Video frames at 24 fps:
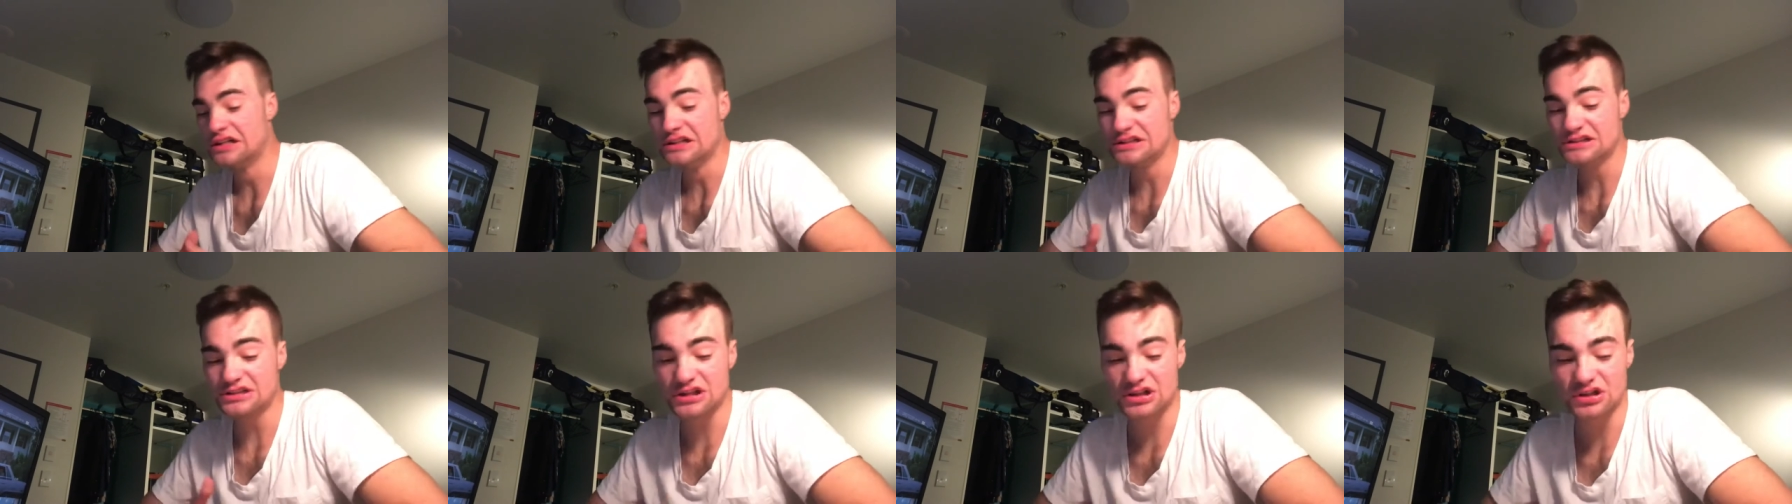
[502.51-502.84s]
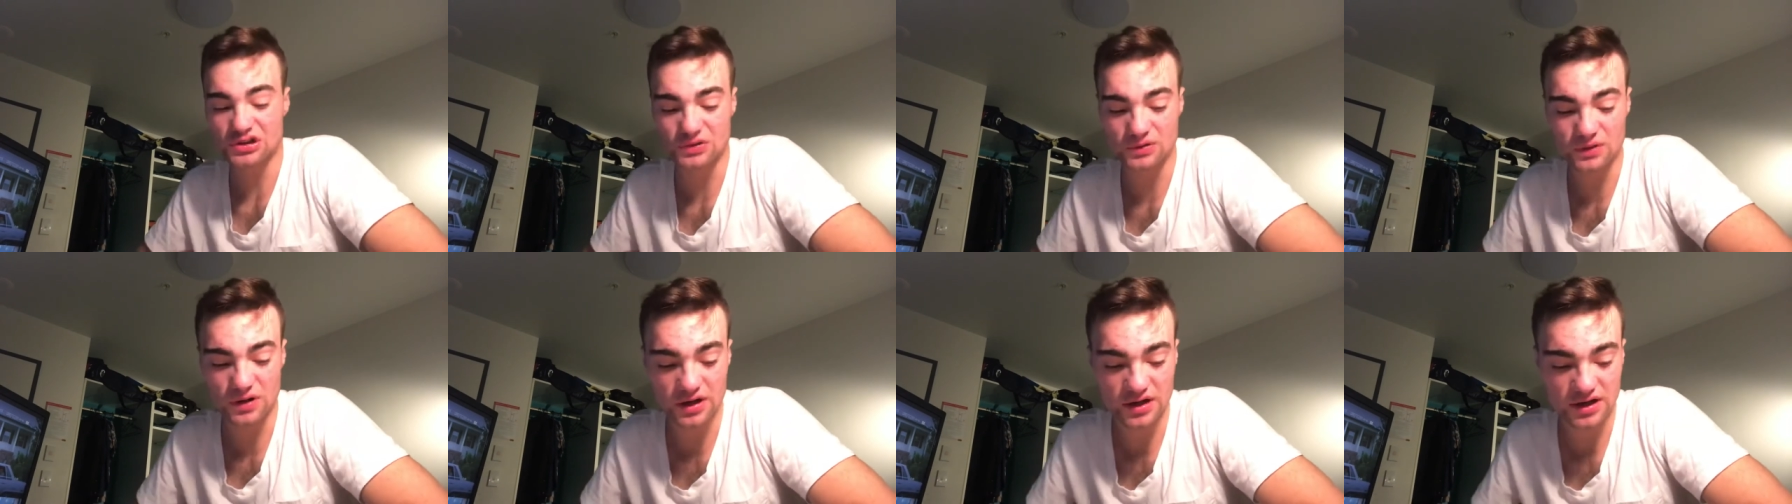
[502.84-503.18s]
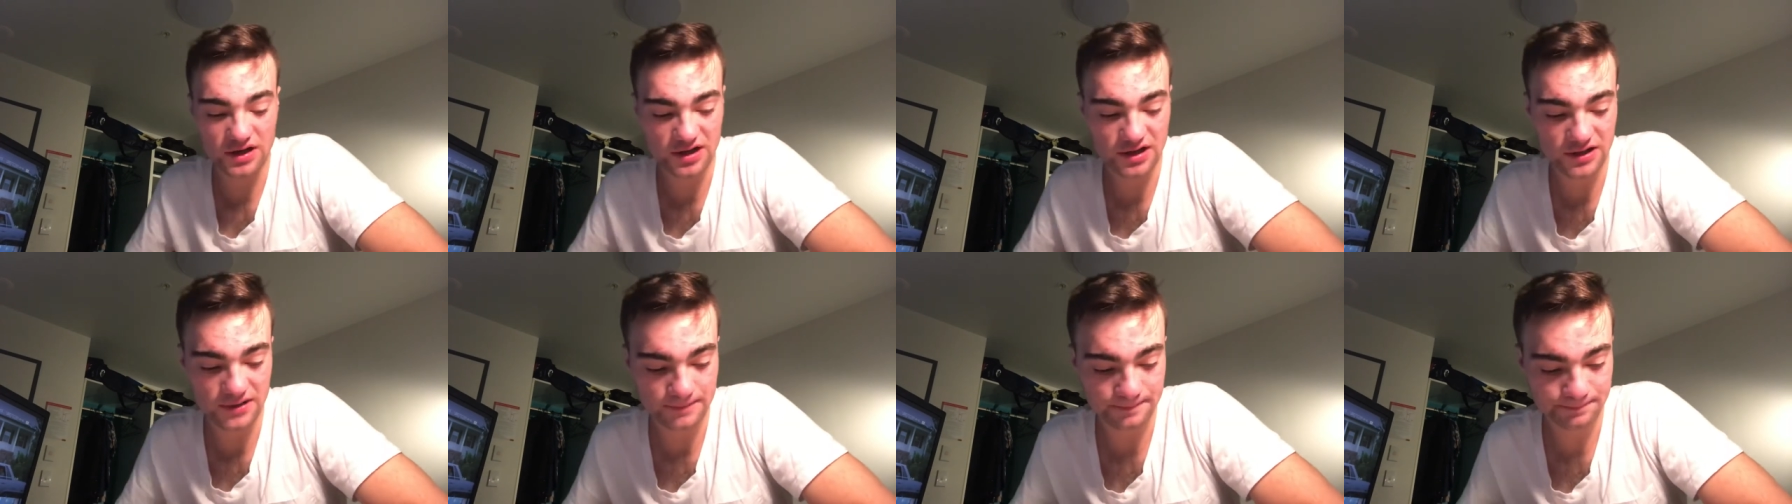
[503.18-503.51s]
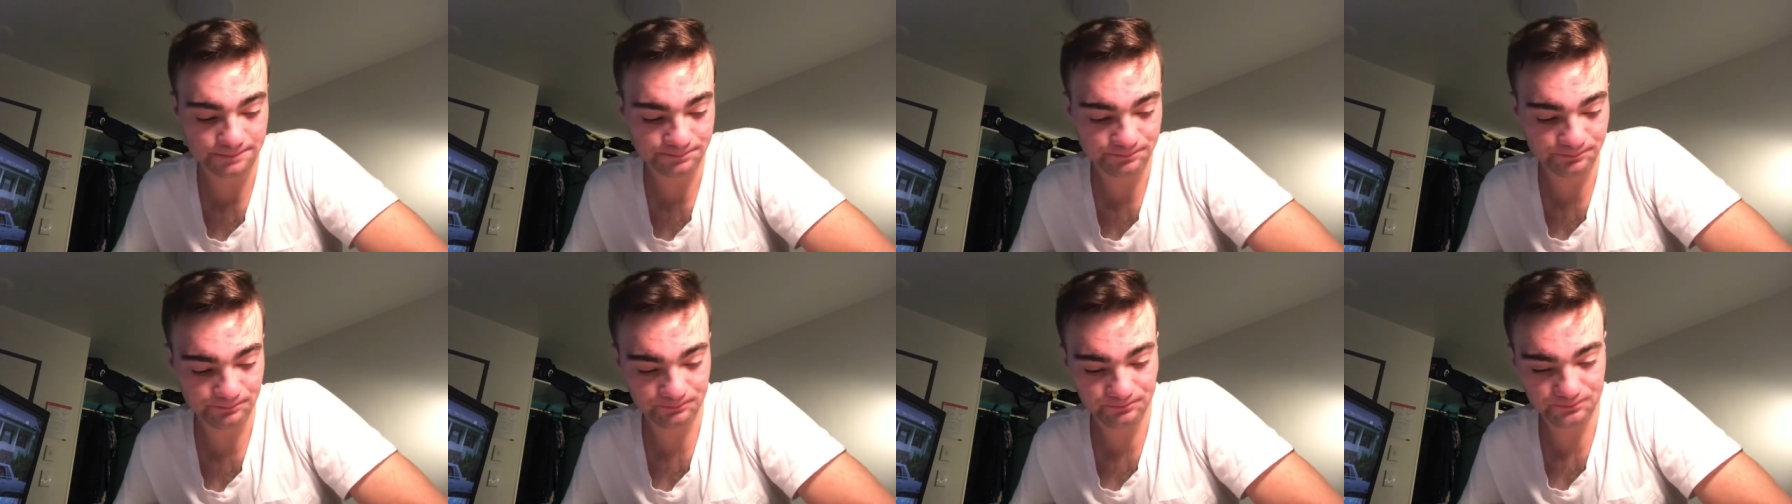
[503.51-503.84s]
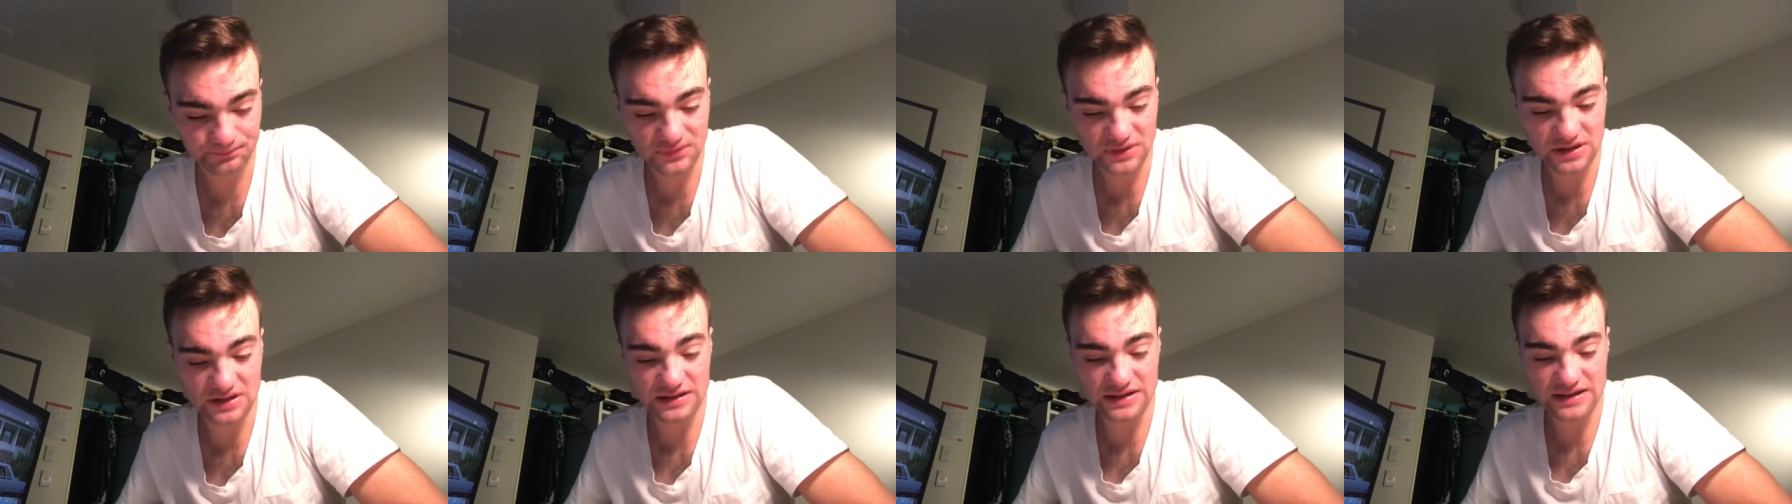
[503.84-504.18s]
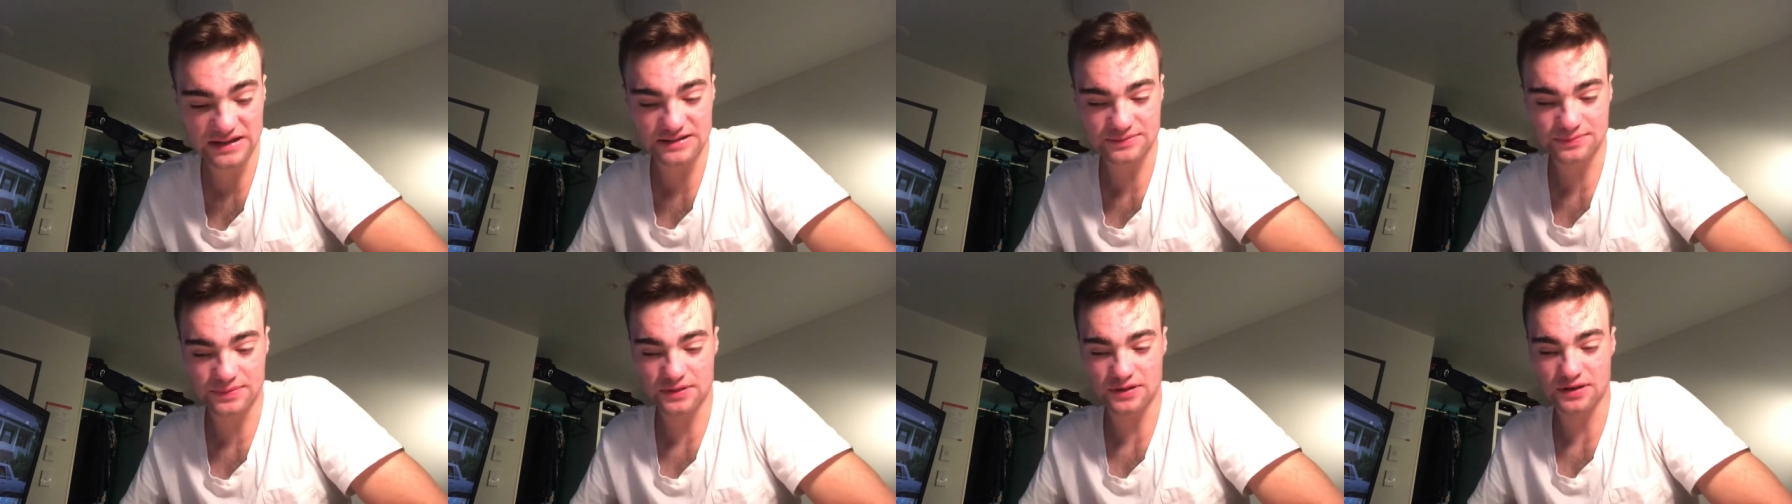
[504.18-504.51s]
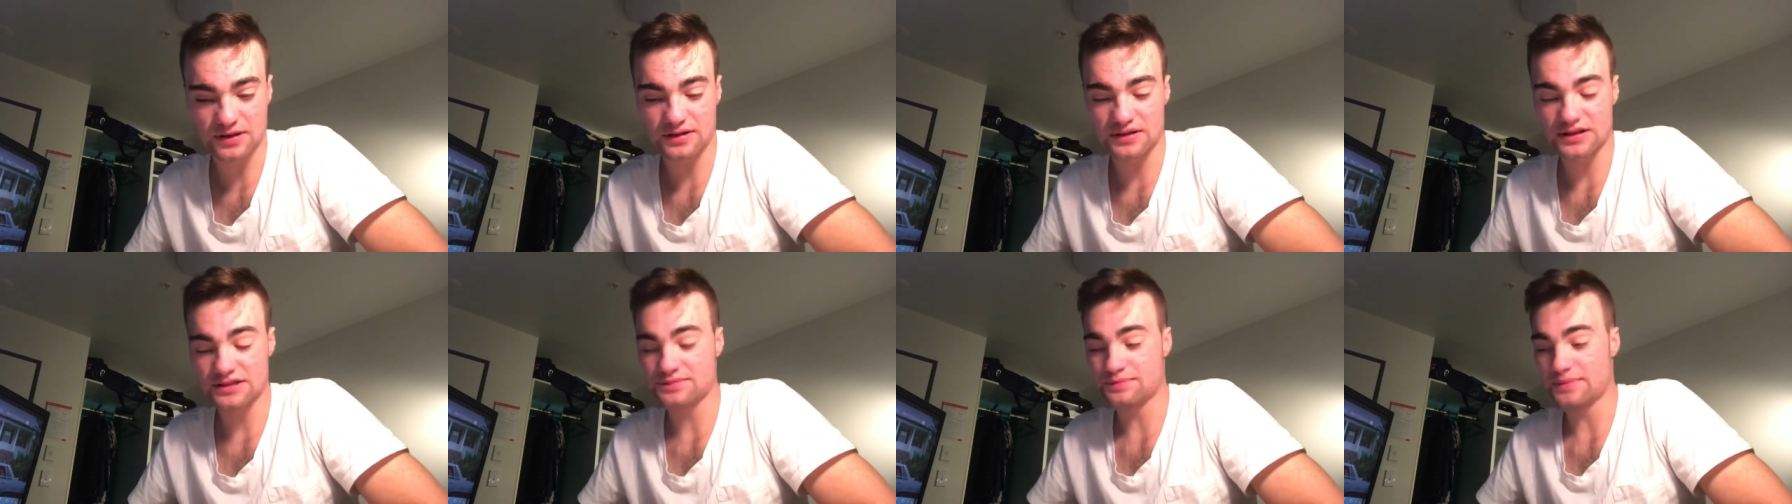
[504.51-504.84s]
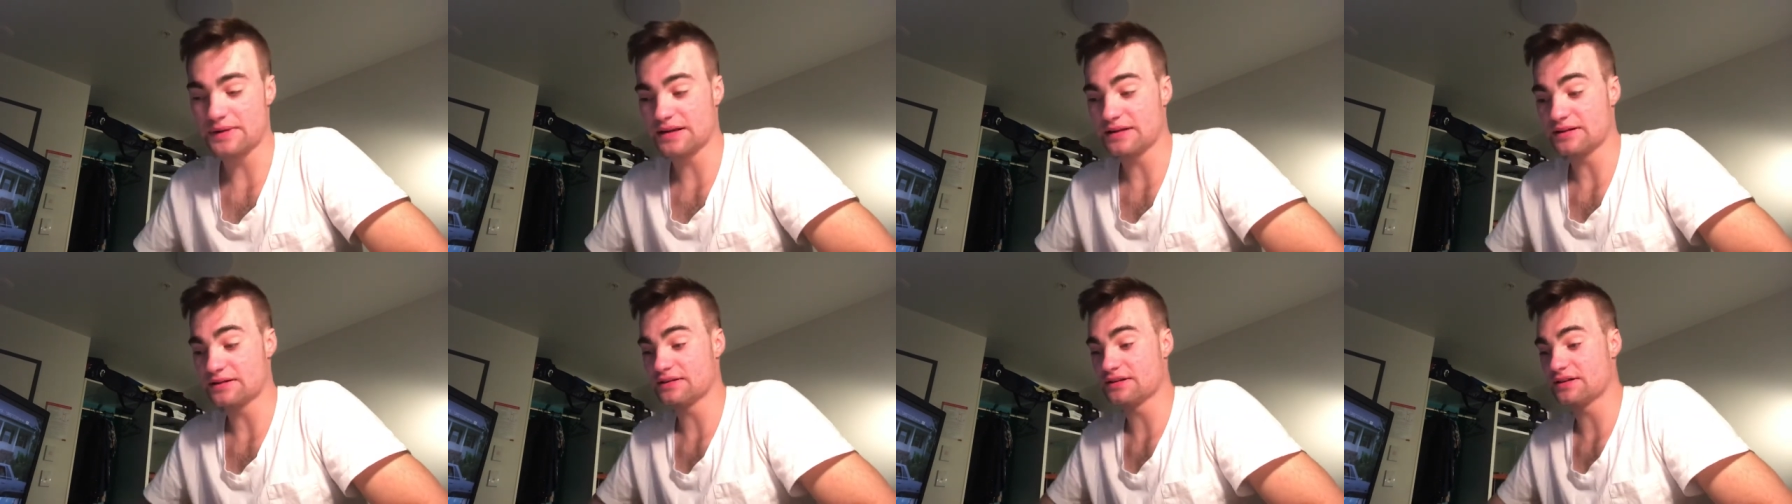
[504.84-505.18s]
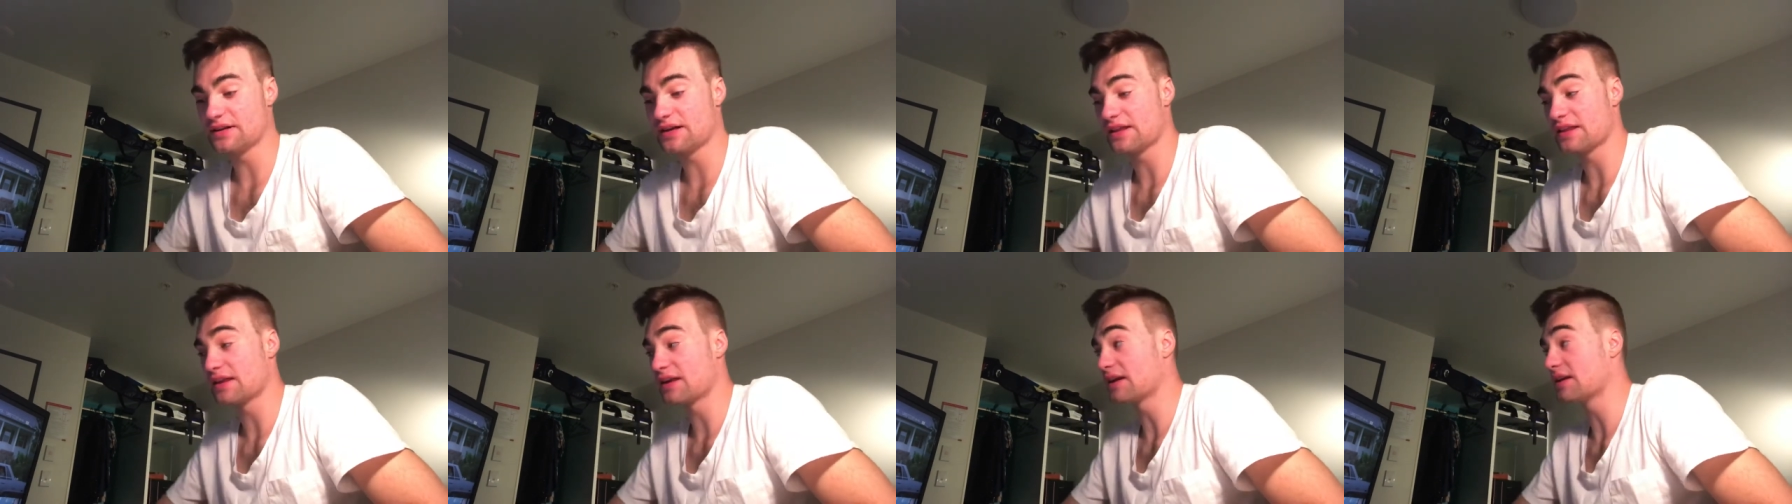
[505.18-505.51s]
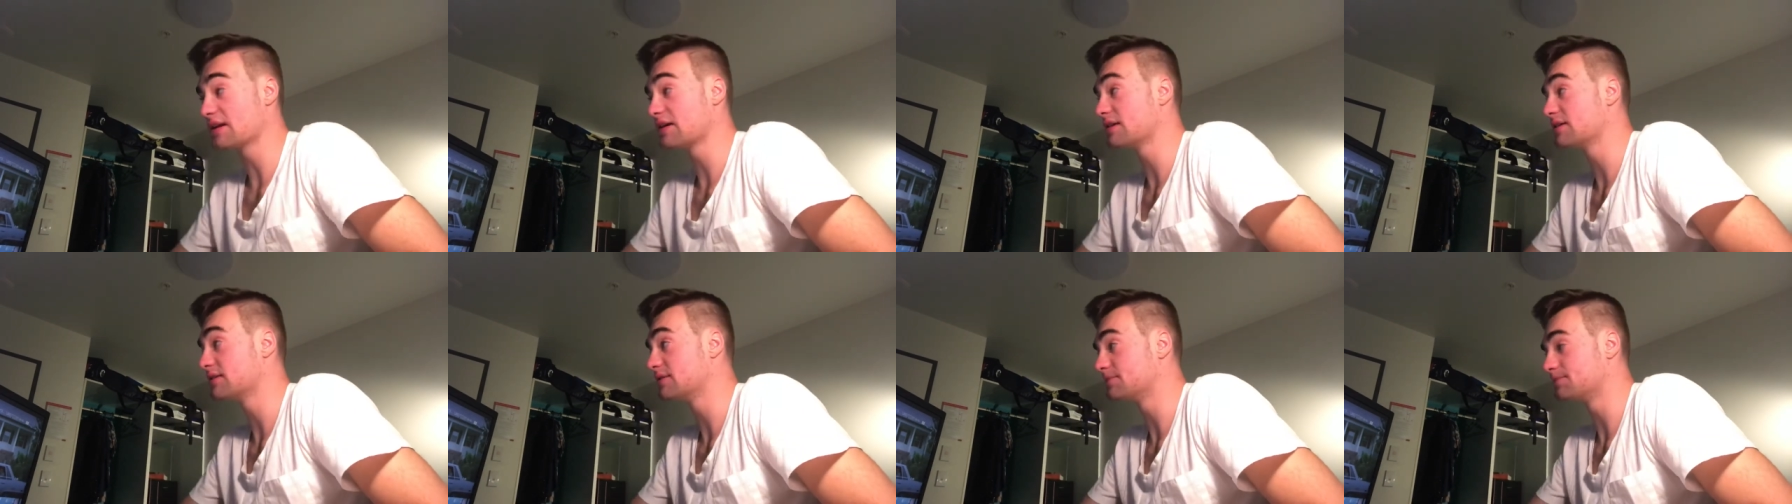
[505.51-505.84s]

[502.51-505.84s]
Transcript: So um, the next part that's better, I think.